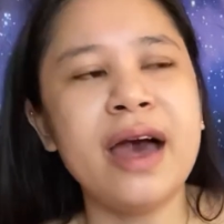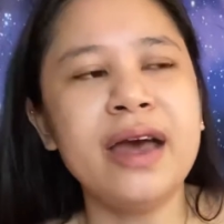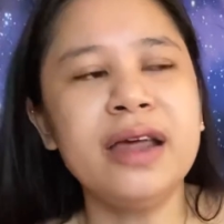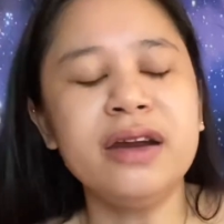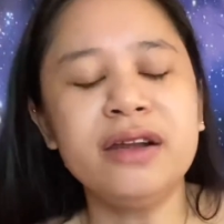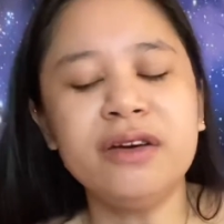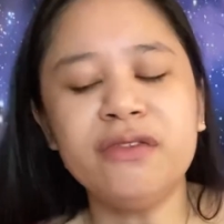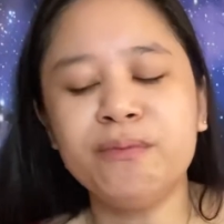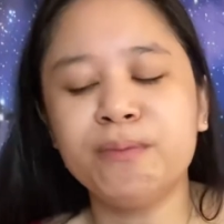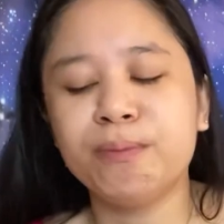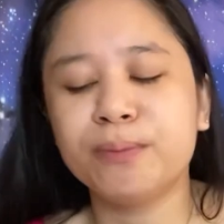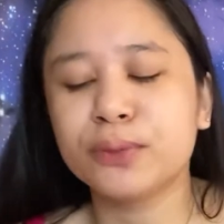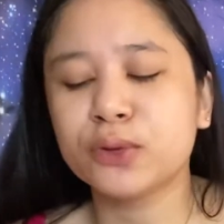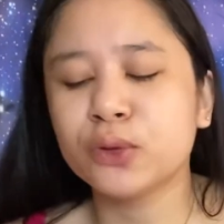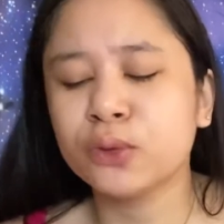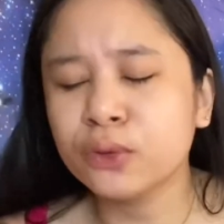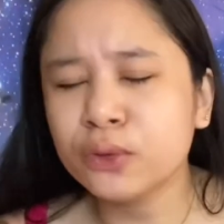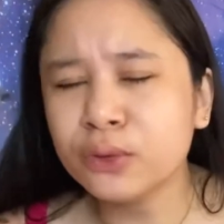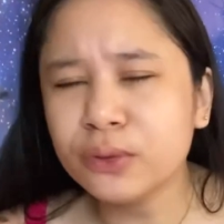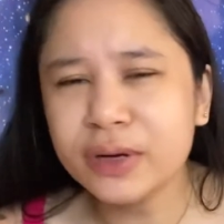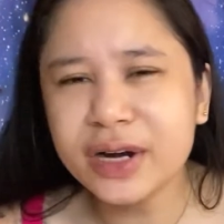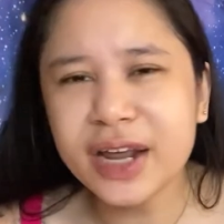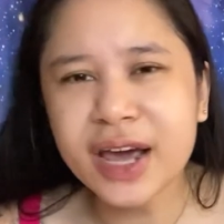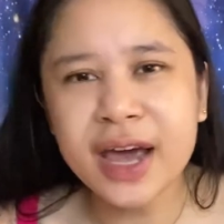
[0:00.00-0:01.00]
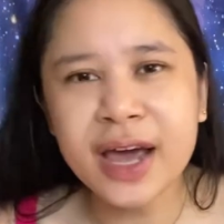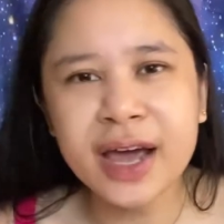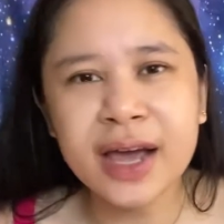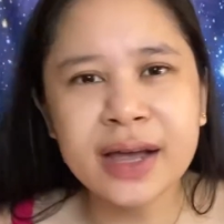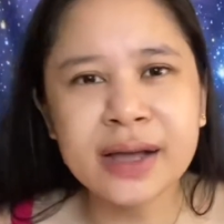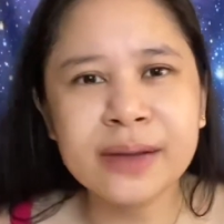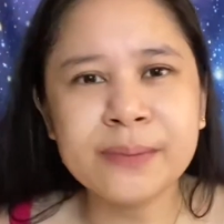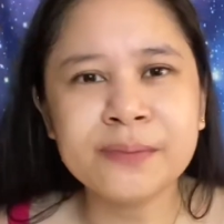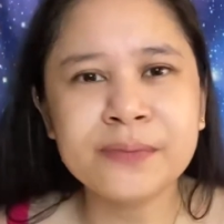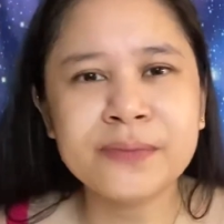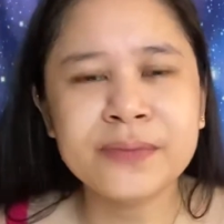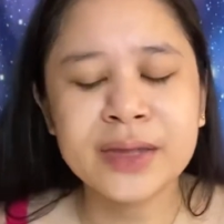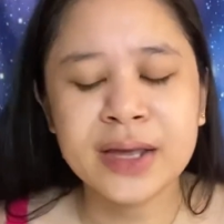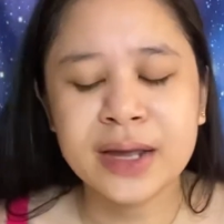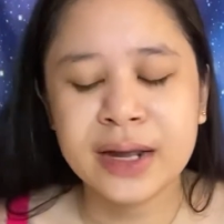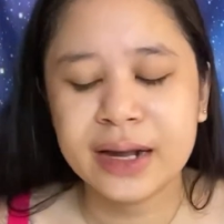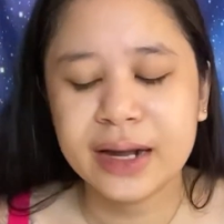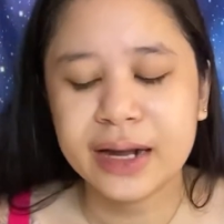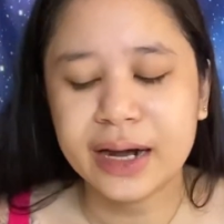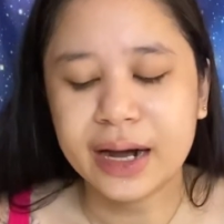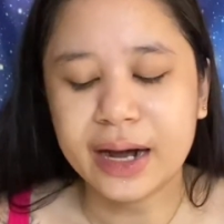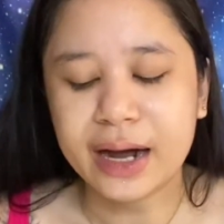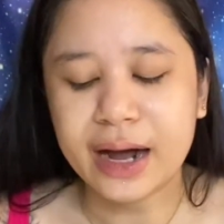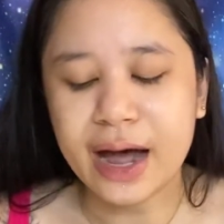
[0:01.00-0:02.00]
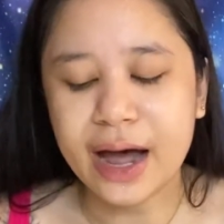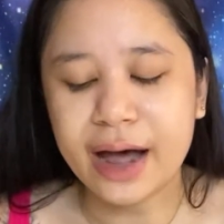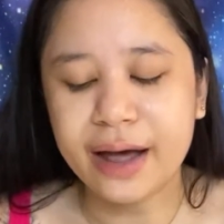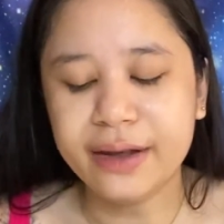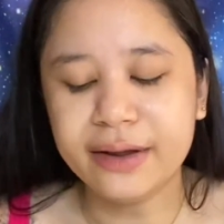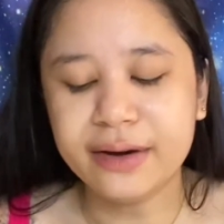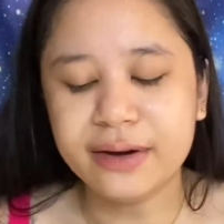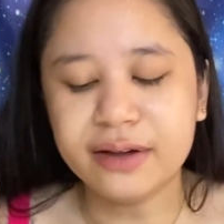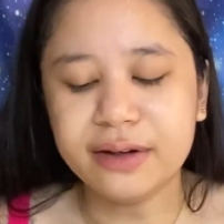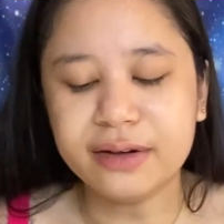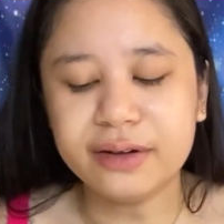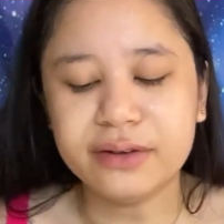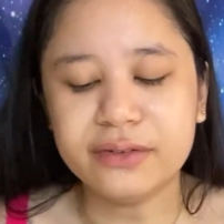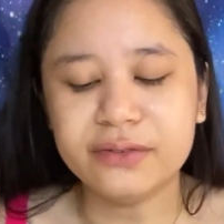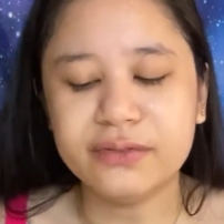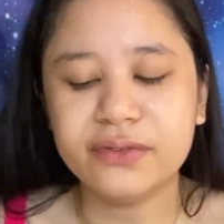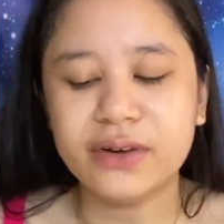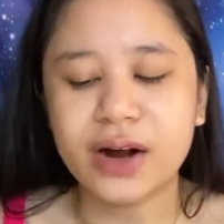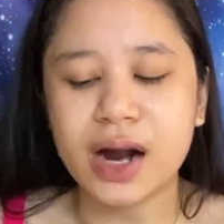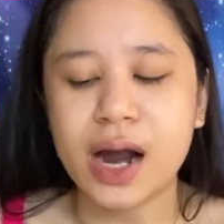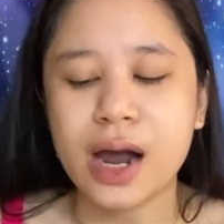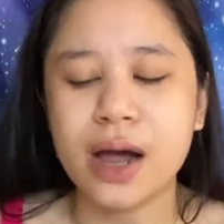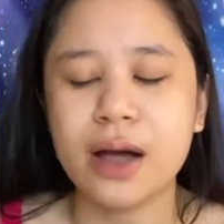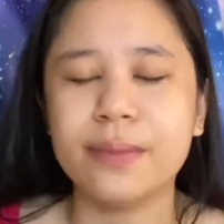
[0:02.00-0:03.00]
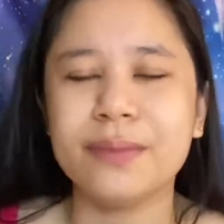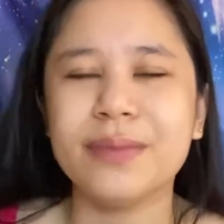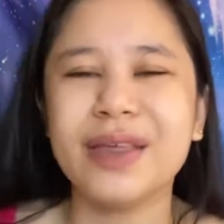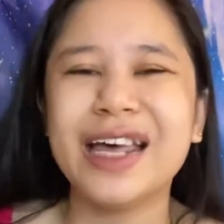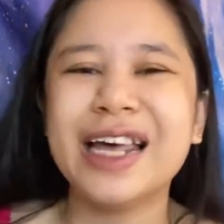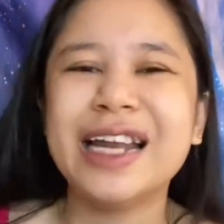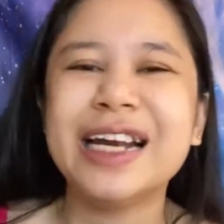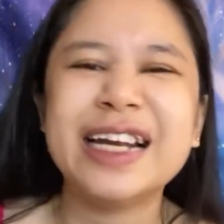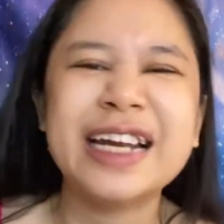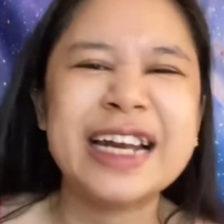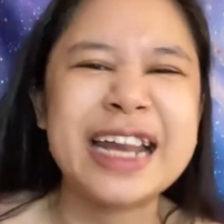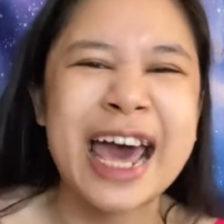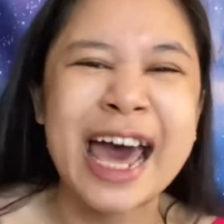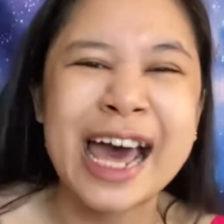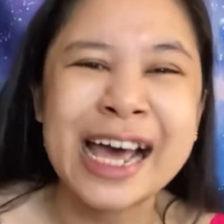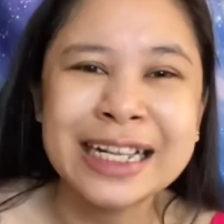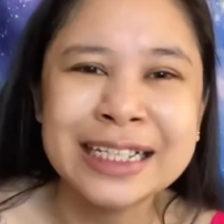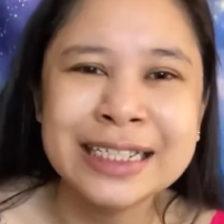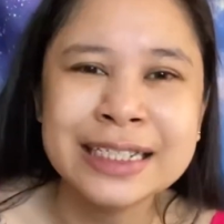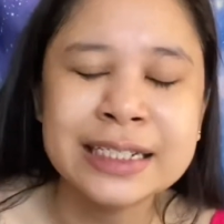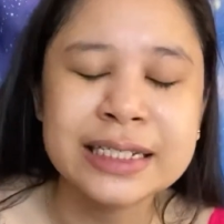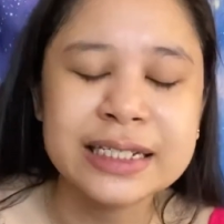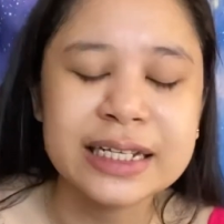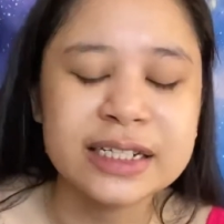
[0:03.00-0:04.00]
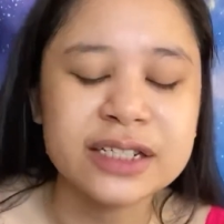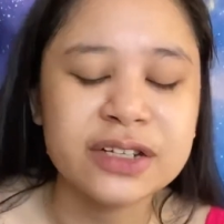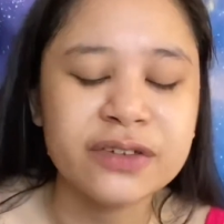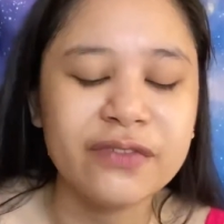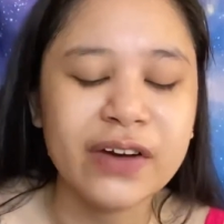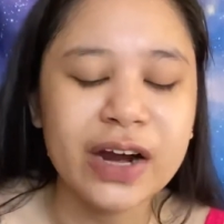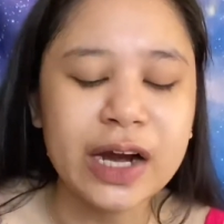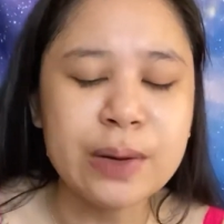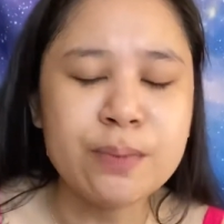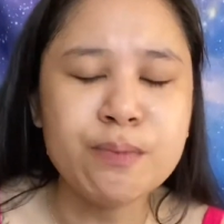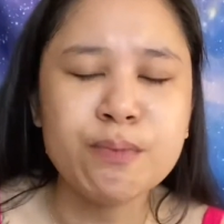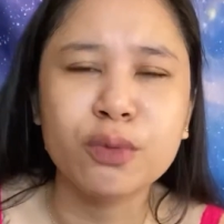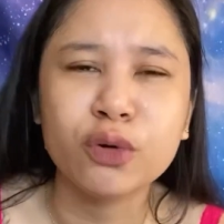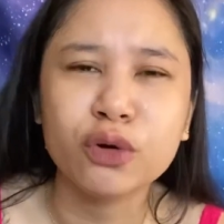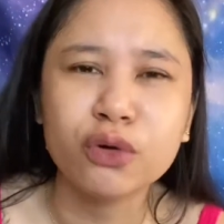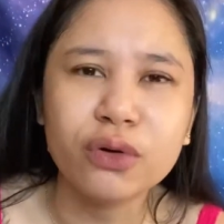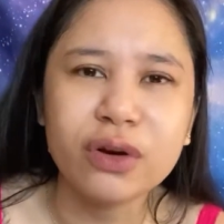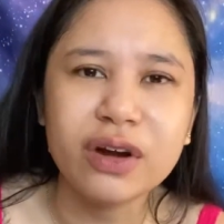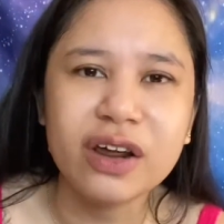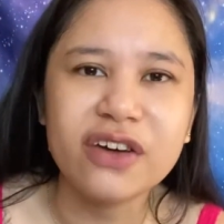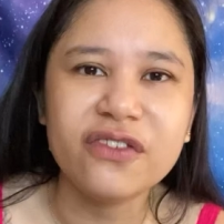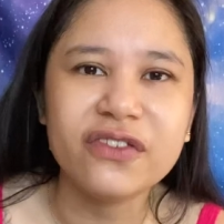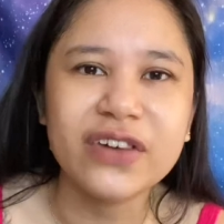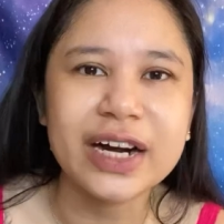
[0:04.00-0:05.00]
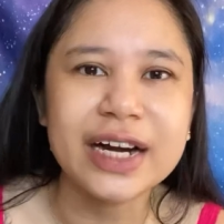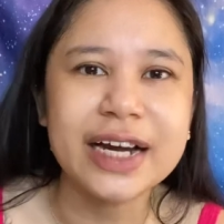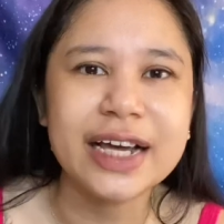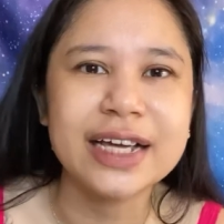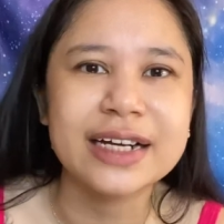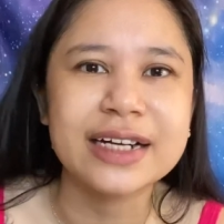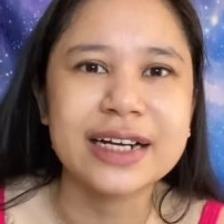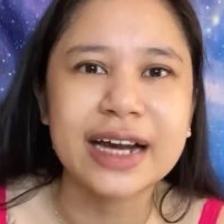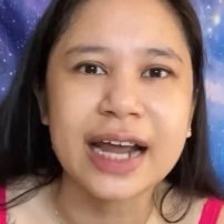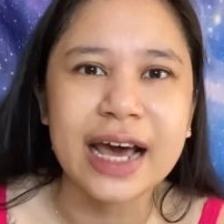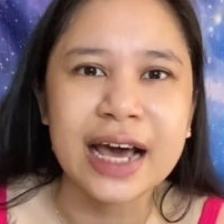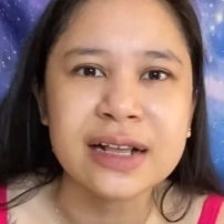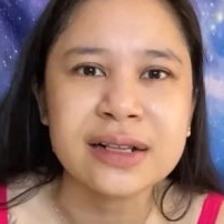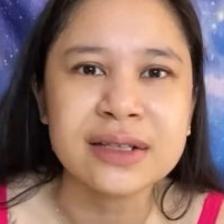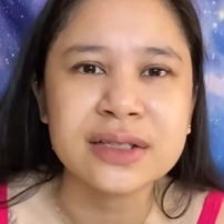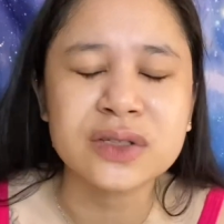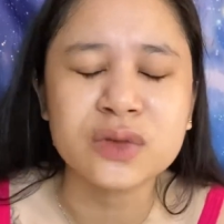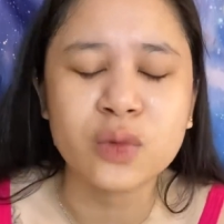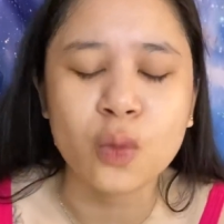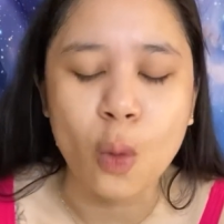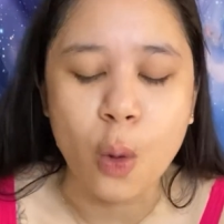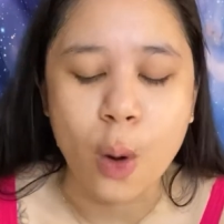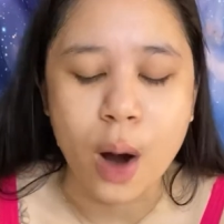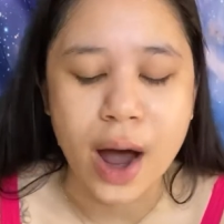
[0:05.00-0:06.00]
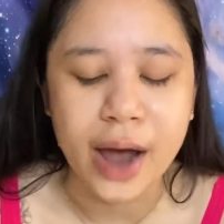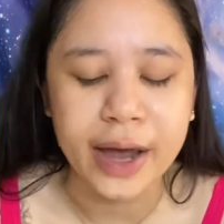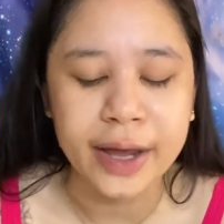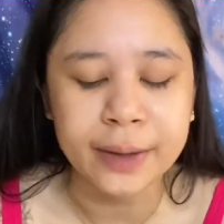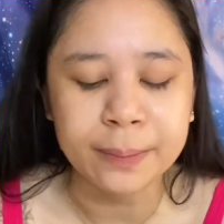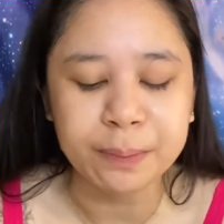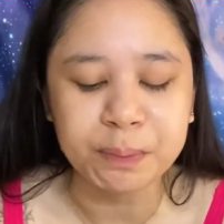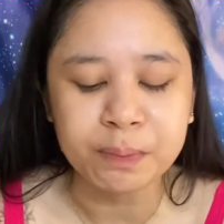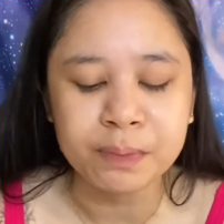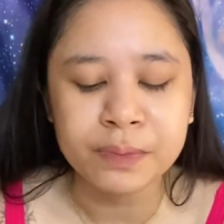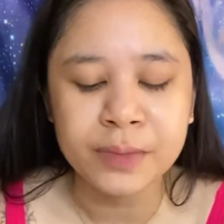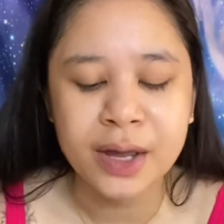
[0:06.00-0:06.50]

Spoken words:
of brooding, kind of intense. It's a very brooding, very intense wine.